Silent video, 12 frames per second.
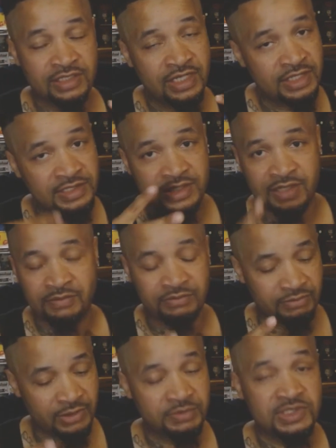Yes,
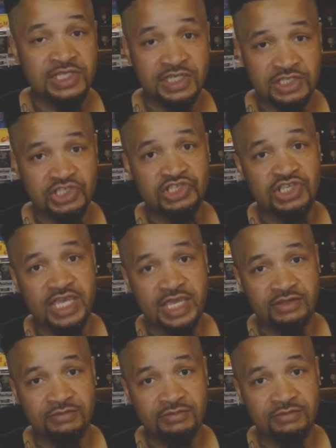I'm sick as shit.